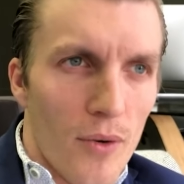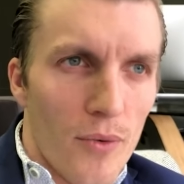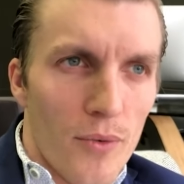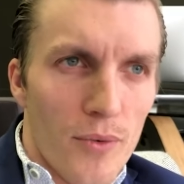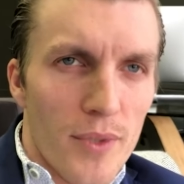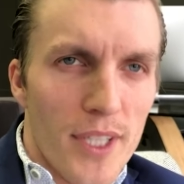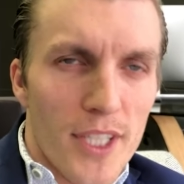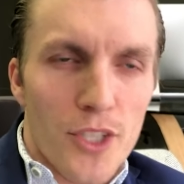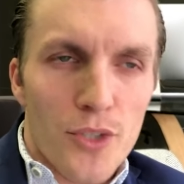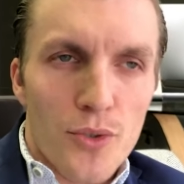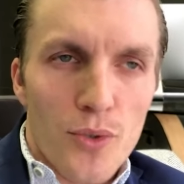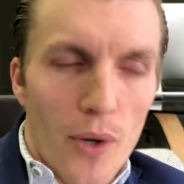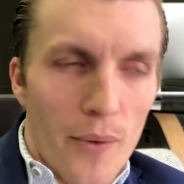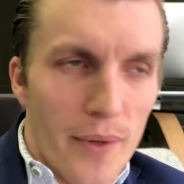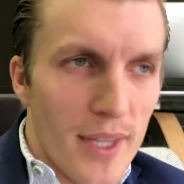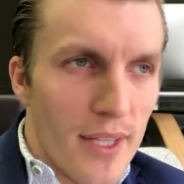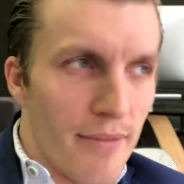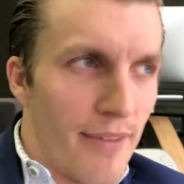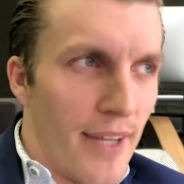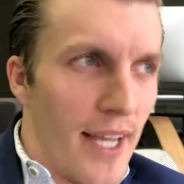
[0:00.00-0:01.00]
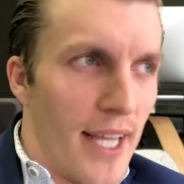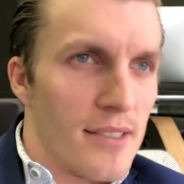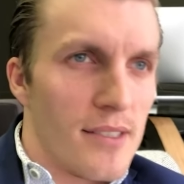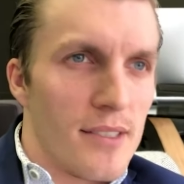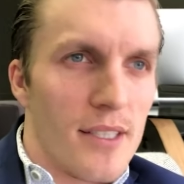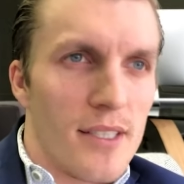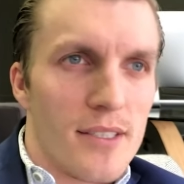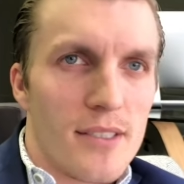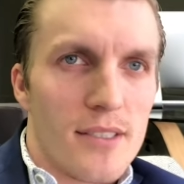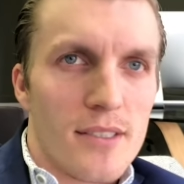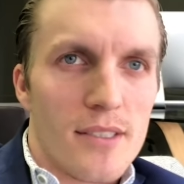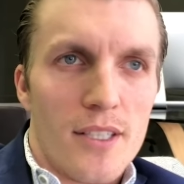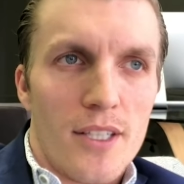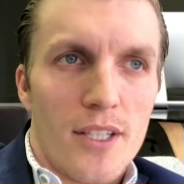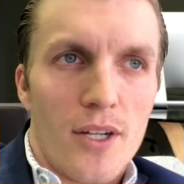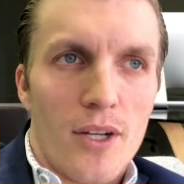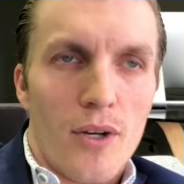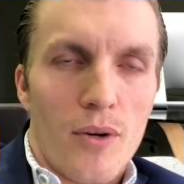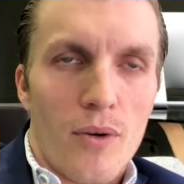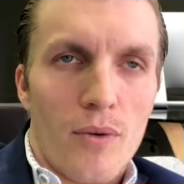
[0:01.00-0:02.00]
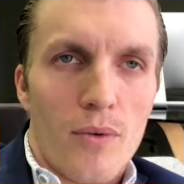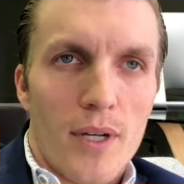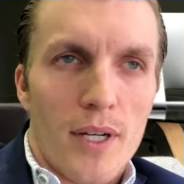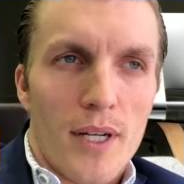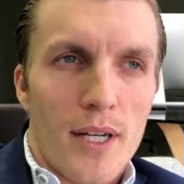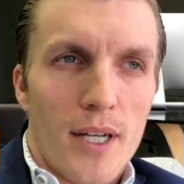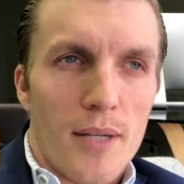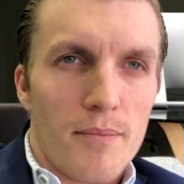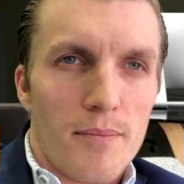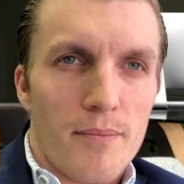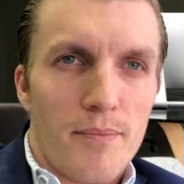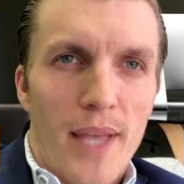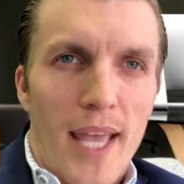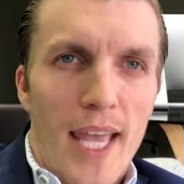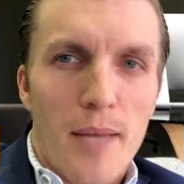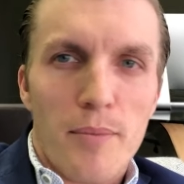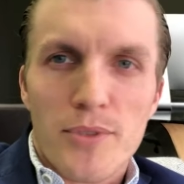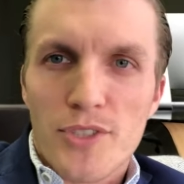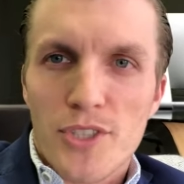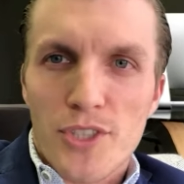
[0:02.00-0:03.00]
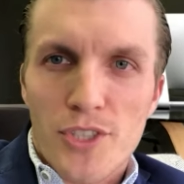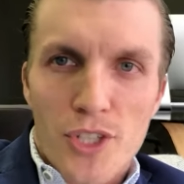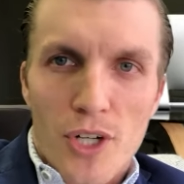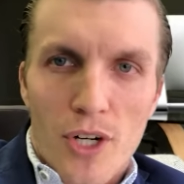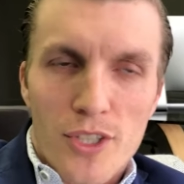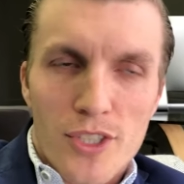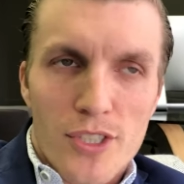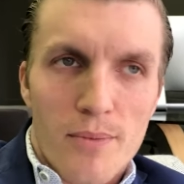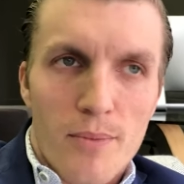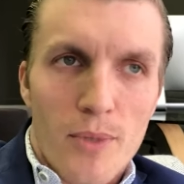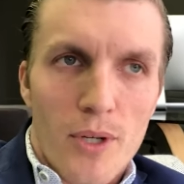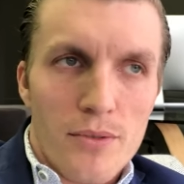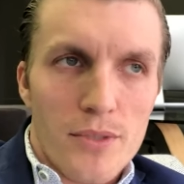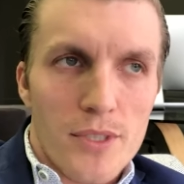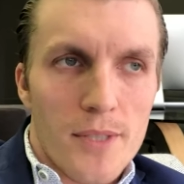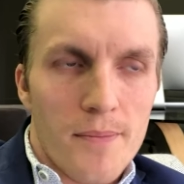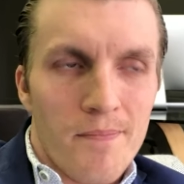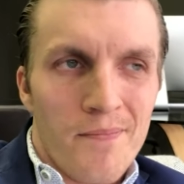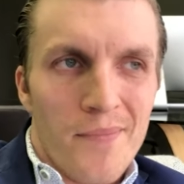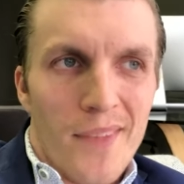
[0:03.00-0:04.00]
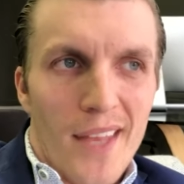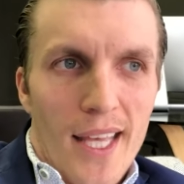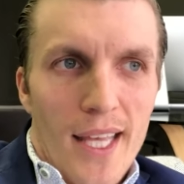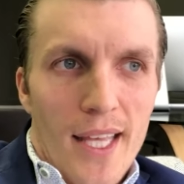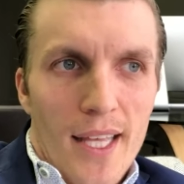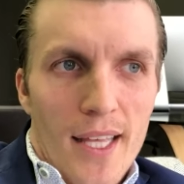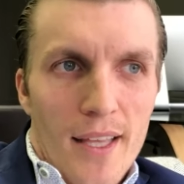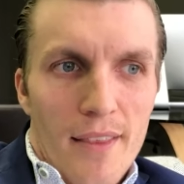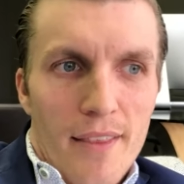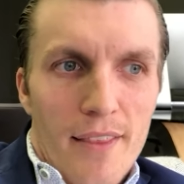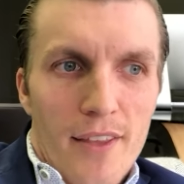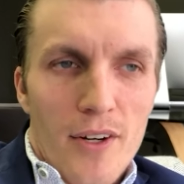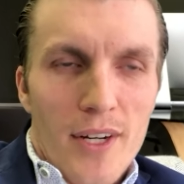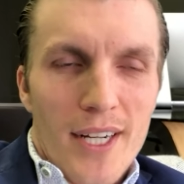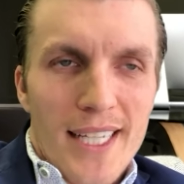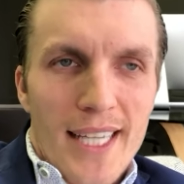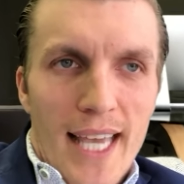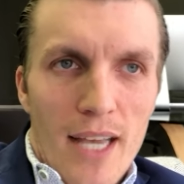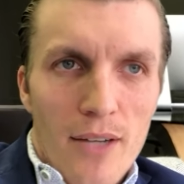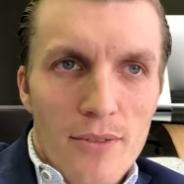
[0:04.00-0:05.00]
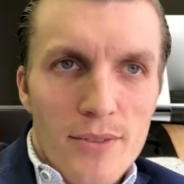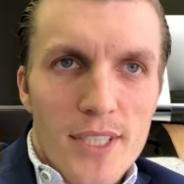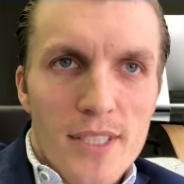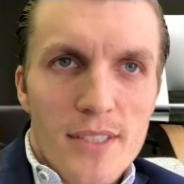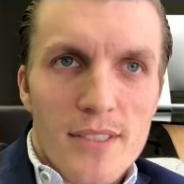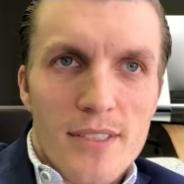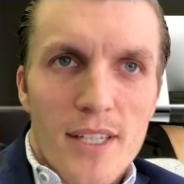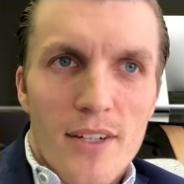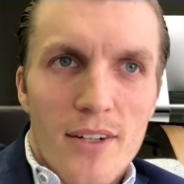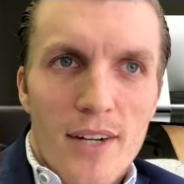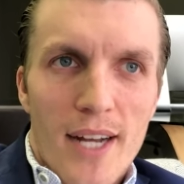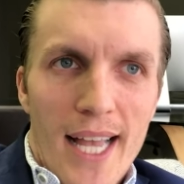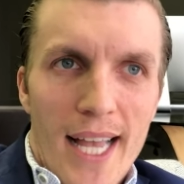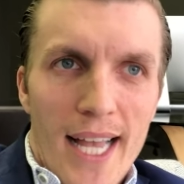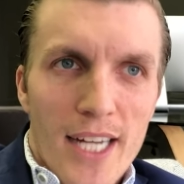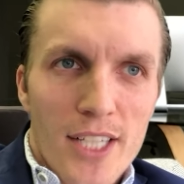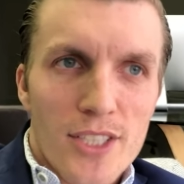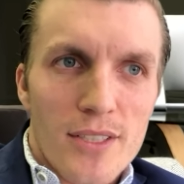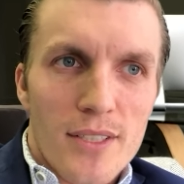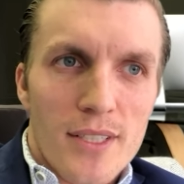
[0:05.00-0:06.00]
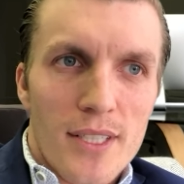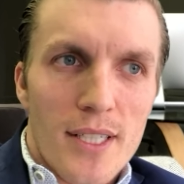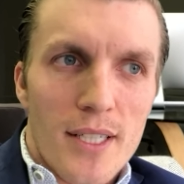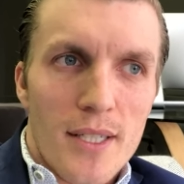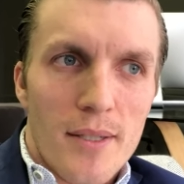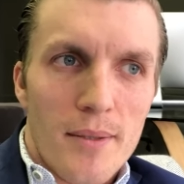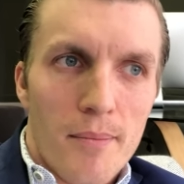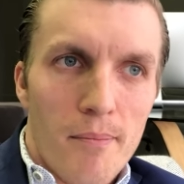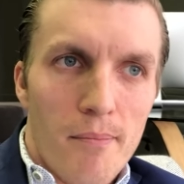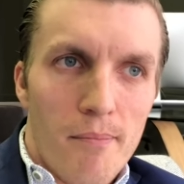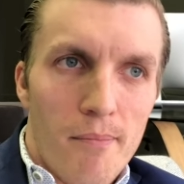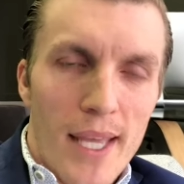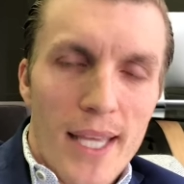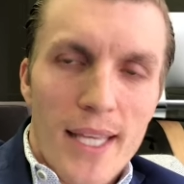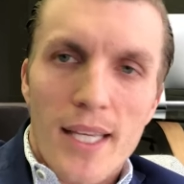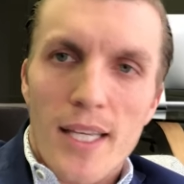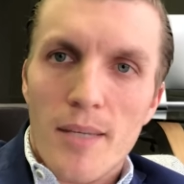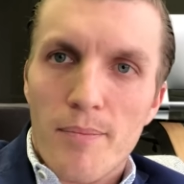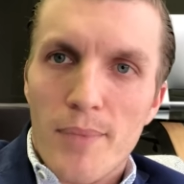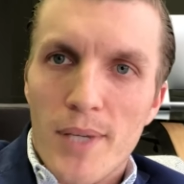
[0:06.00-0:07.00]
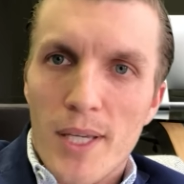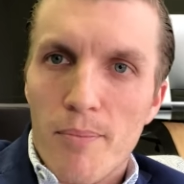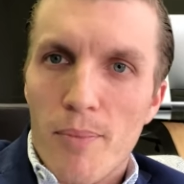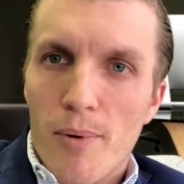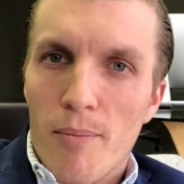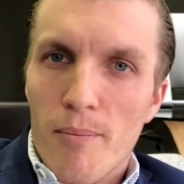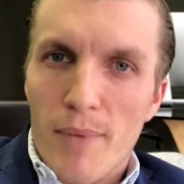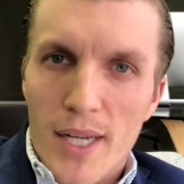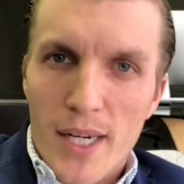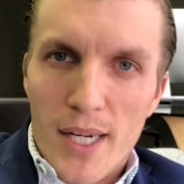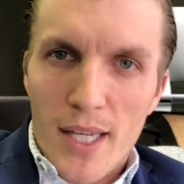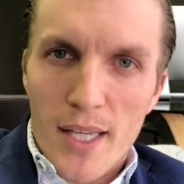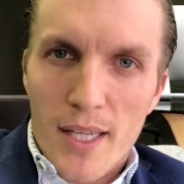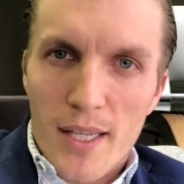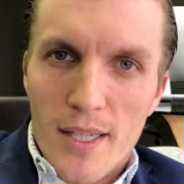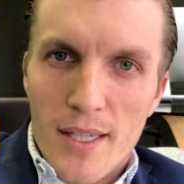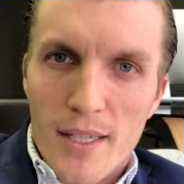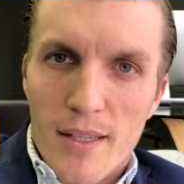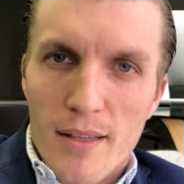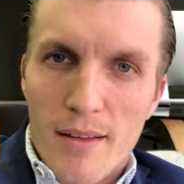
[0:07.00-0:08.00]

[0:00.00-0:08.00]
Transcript: really growing the fastest, you know, able to charge the most, they're accountants that are actually making people money.